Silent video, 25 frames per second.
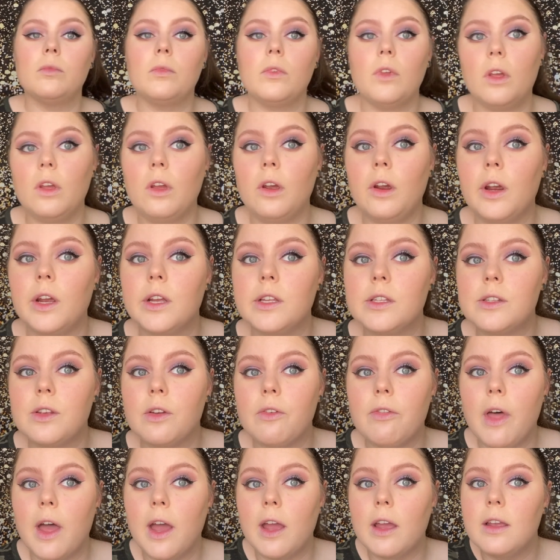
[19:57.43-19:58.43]
All right,
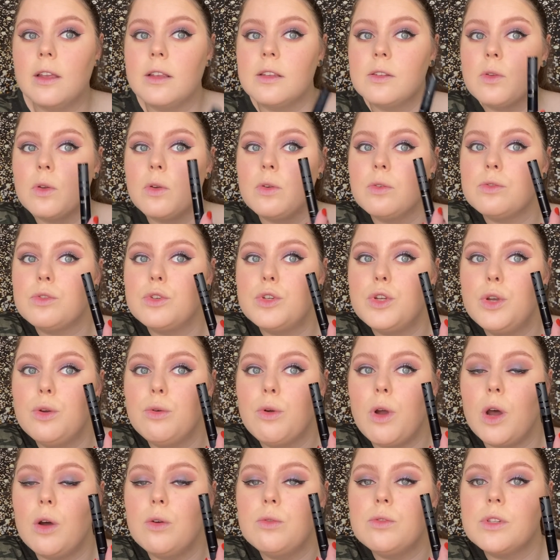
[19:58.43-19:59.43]
so that is 2
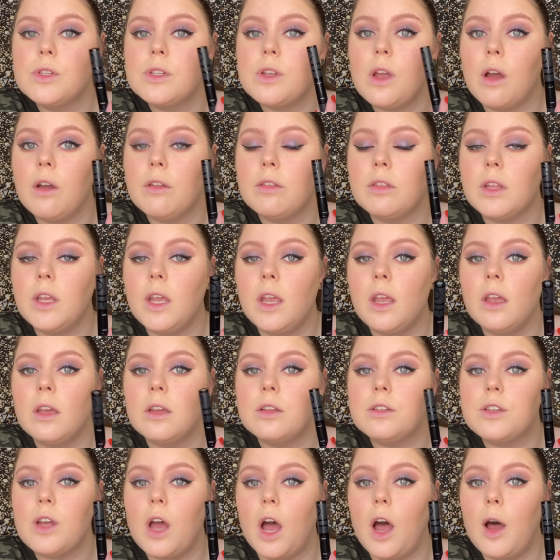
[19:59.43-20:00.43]
coats on the
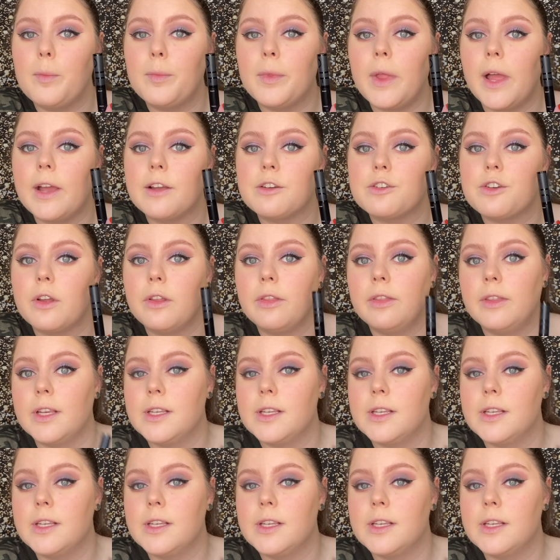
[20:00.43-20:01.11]
top lash on this